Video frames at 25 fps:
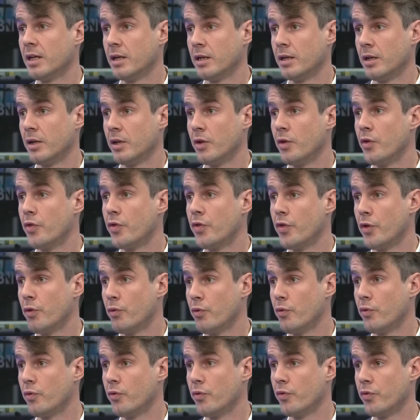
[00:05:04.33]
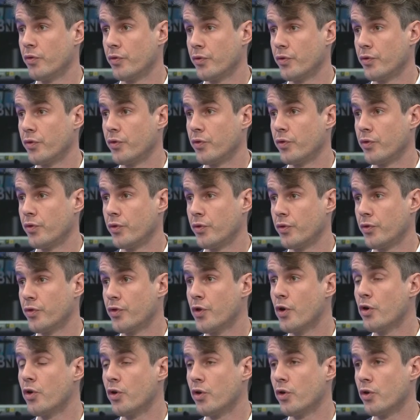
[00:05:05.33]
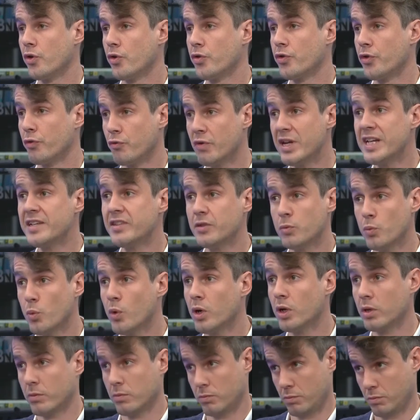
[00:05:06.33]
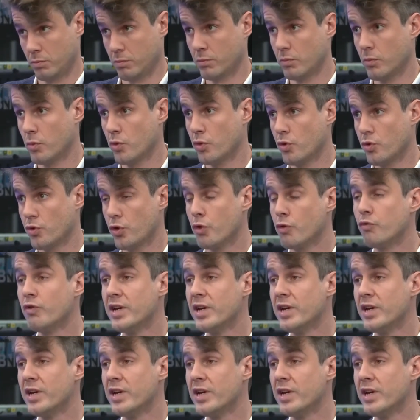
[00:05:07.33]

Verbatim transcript: liquid gas, the, uh, uh, uh, which the, is the reason more damage to the environment.